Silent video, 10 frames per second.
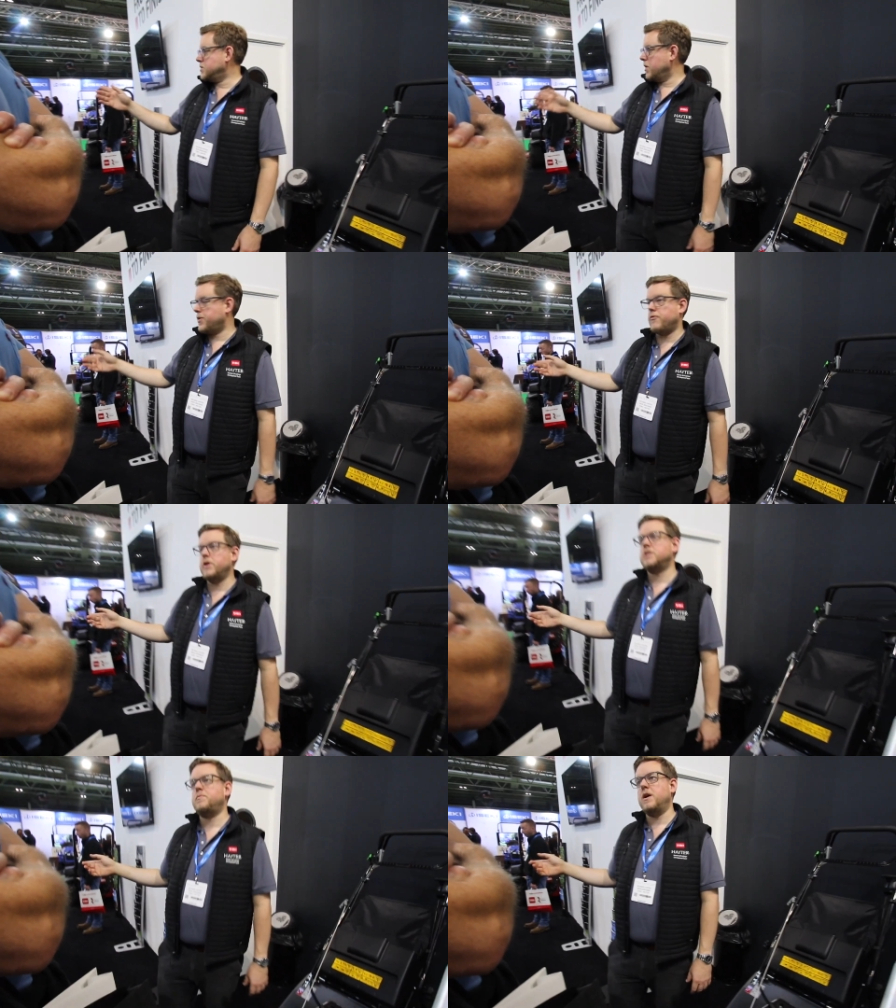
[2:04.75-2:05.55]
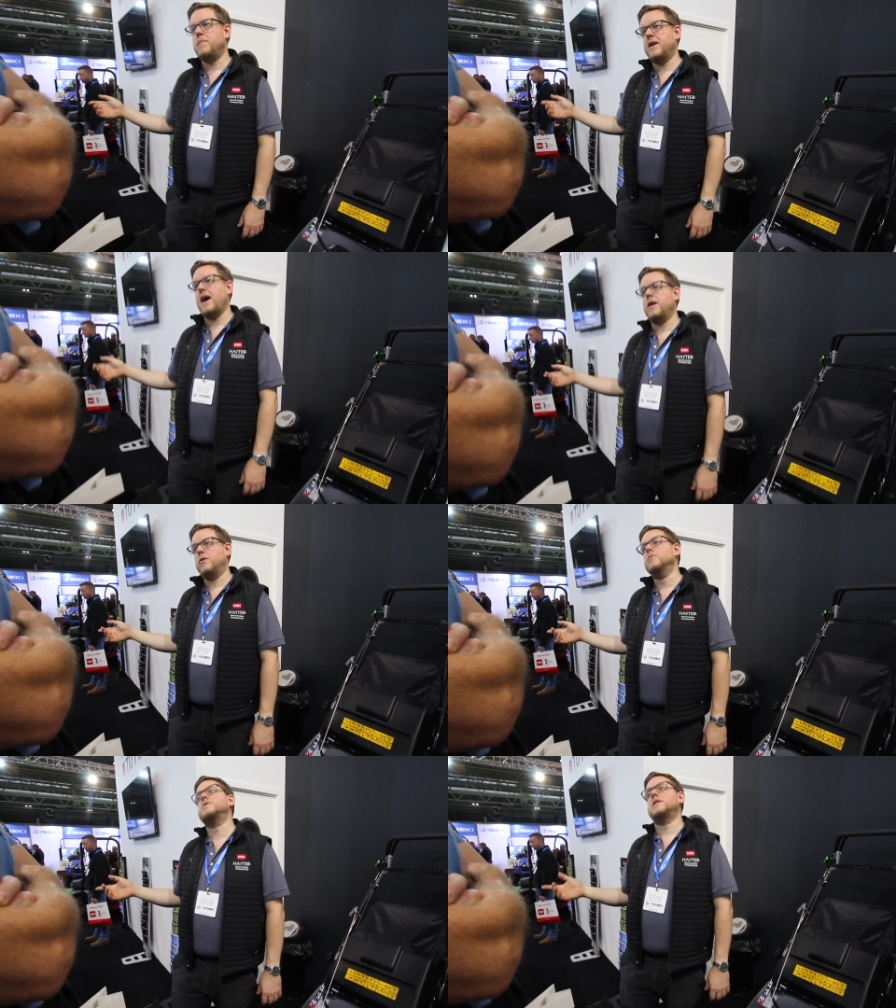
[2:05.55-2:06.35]
It's got a 3-speed
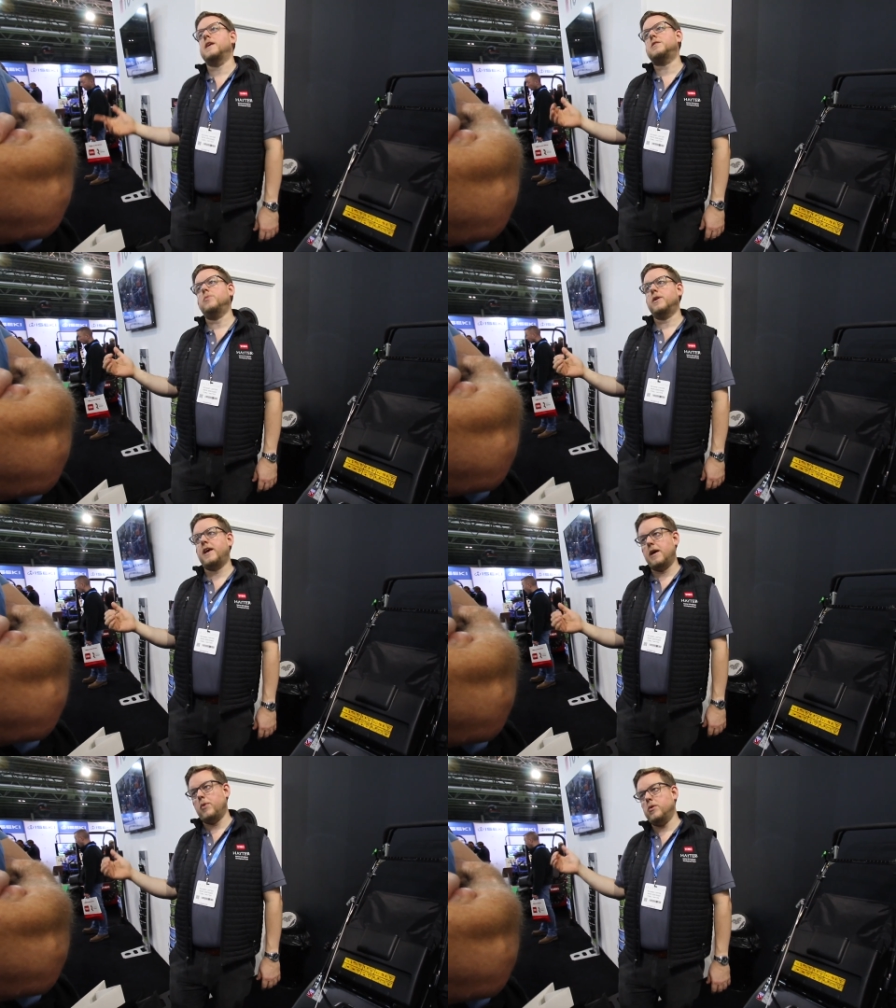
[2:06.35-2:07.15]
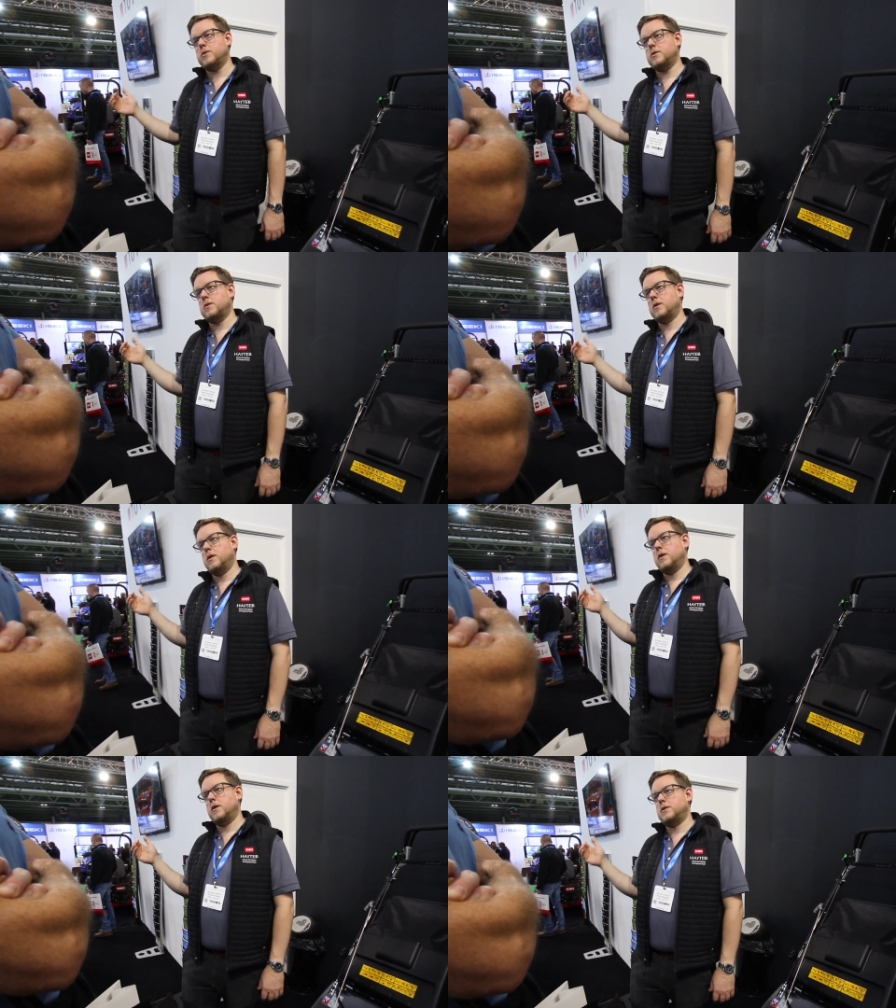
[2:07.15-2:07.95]
mechanical selectable gearbox,
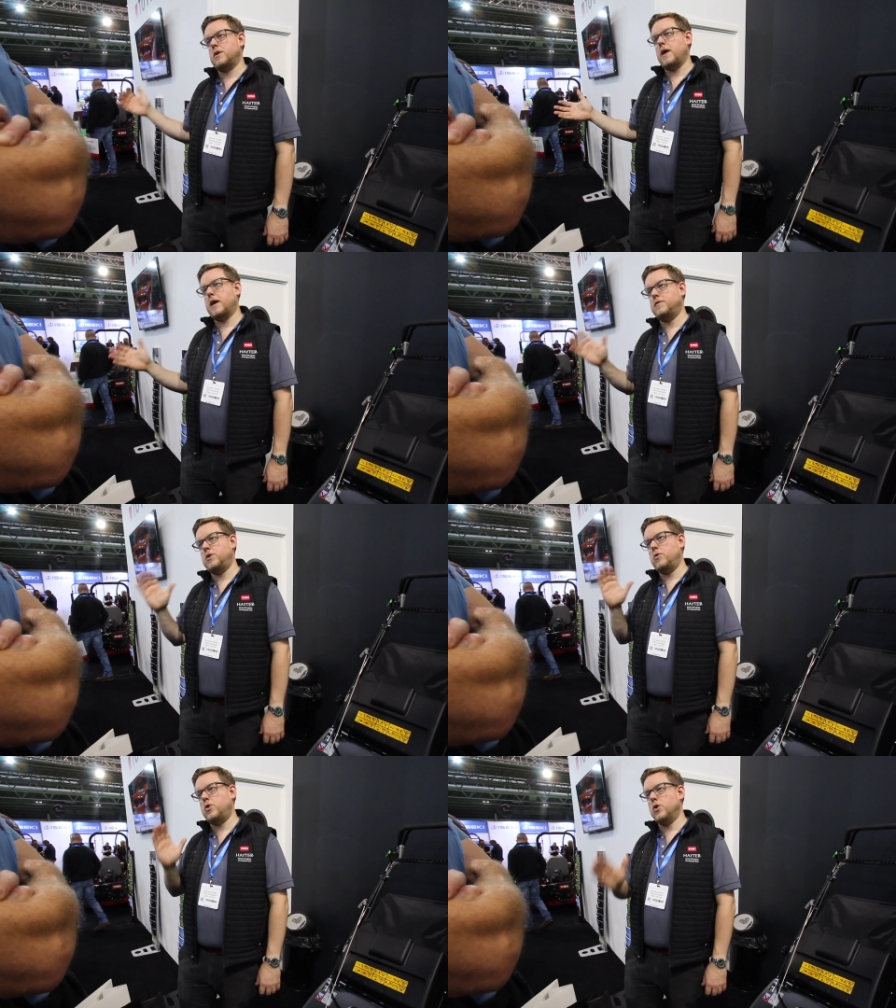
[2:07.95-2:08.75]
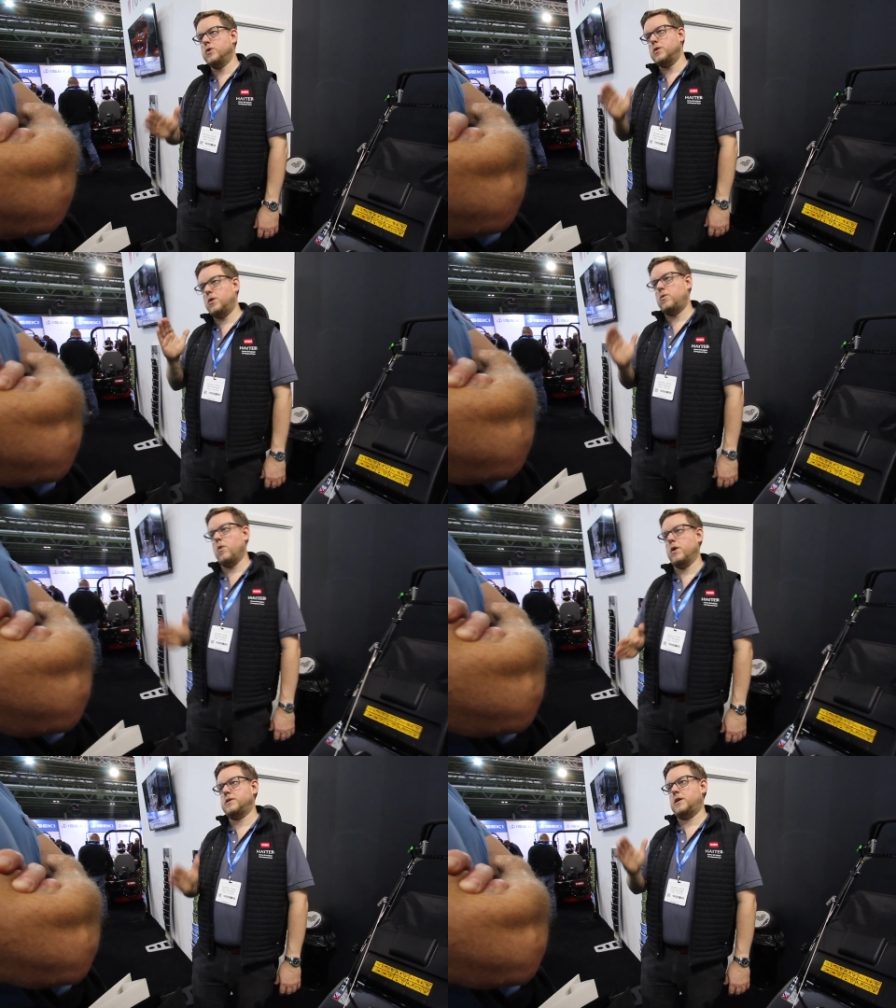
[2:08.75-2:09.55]
so that gives you good
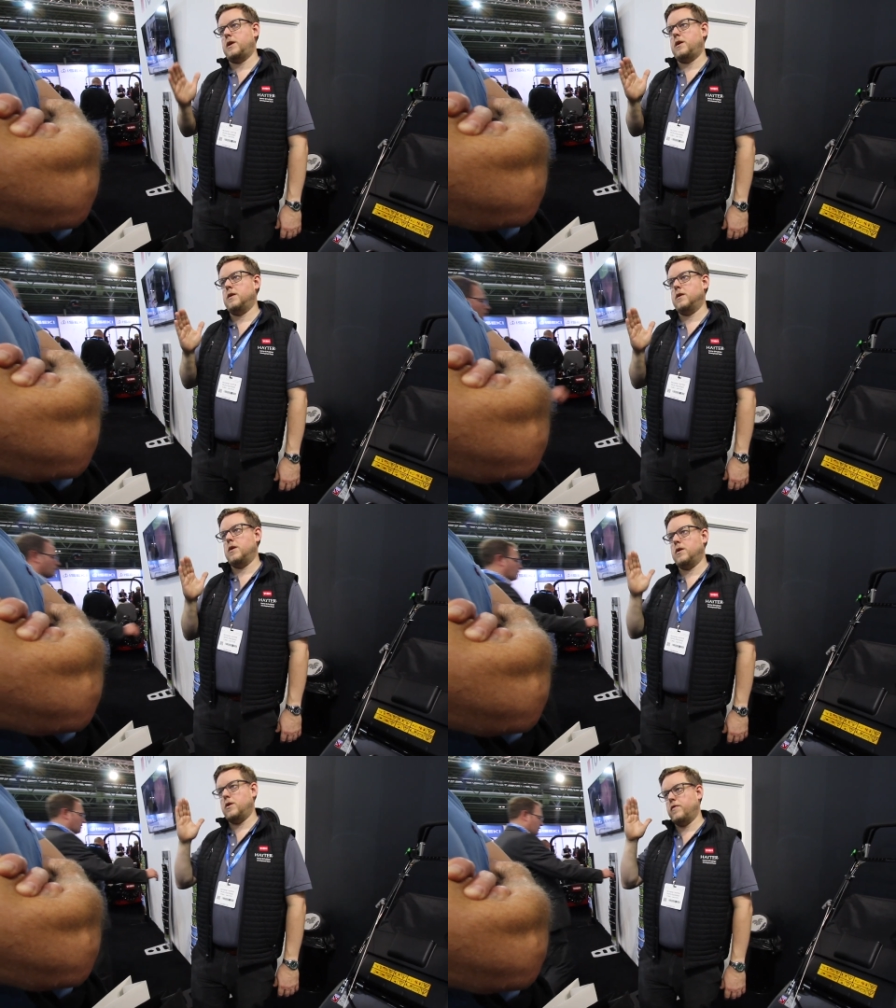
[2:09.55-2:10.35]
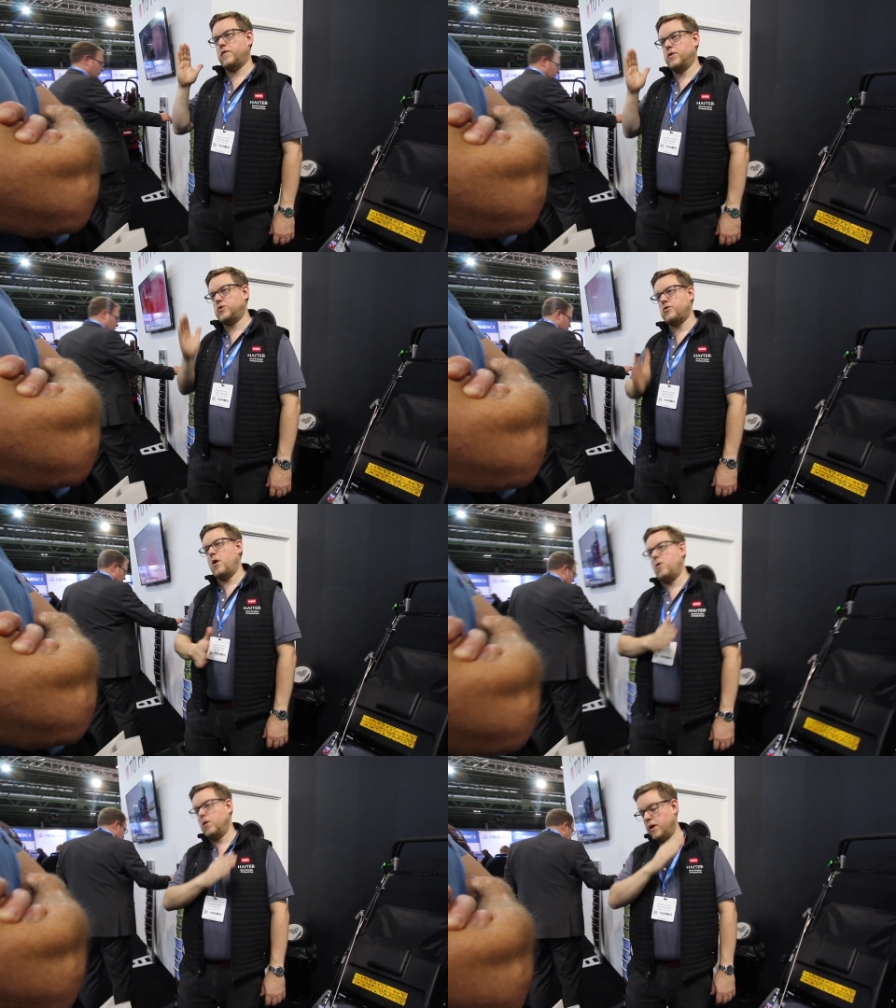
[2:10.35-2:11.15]
quality of
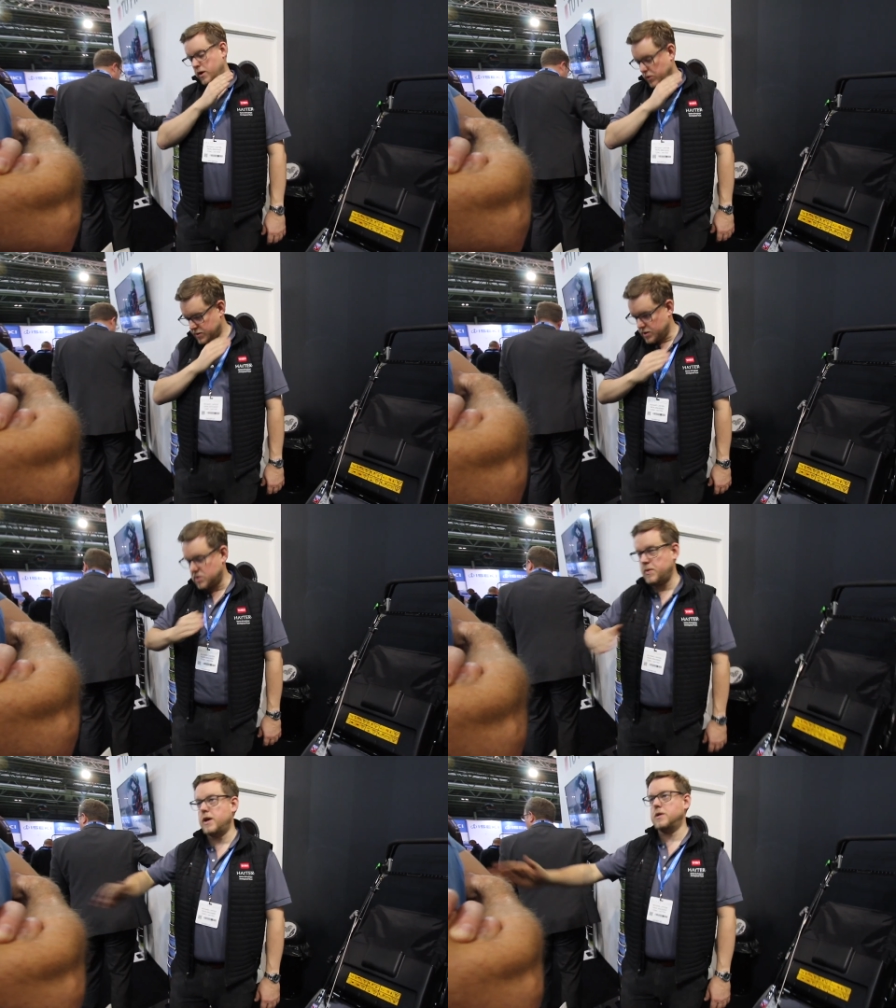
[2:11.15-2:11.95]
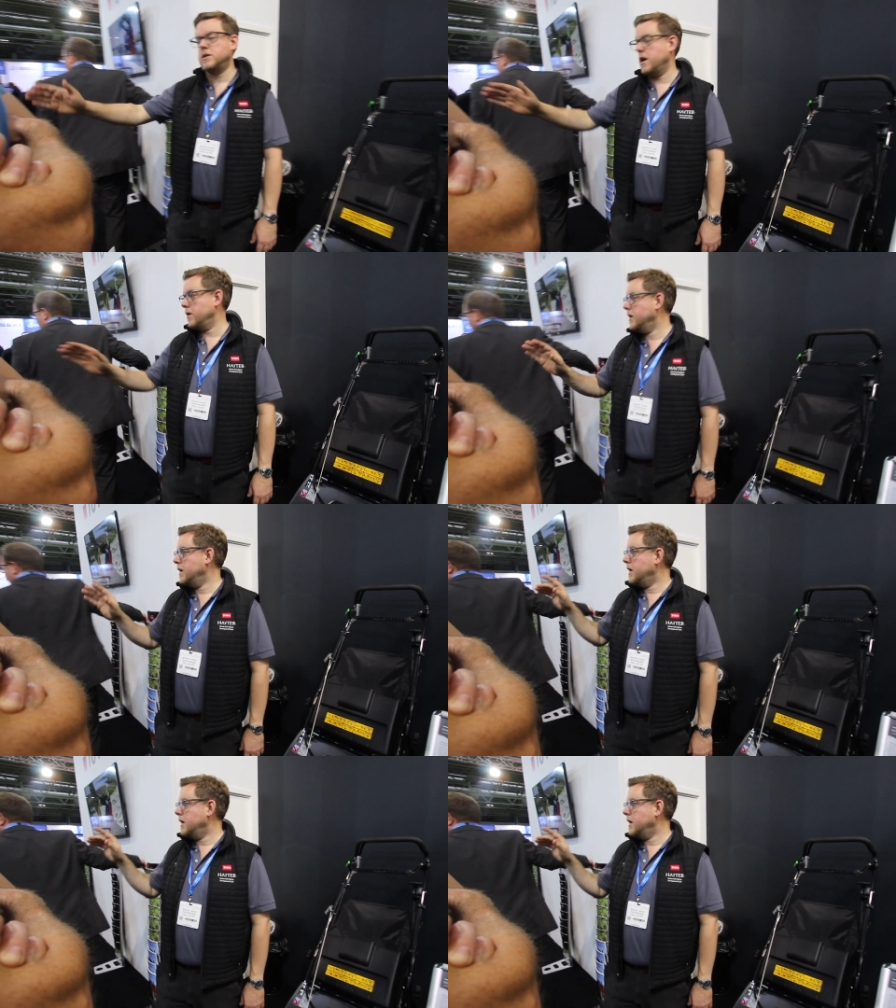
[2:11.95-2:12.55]
control and constant speed as you go.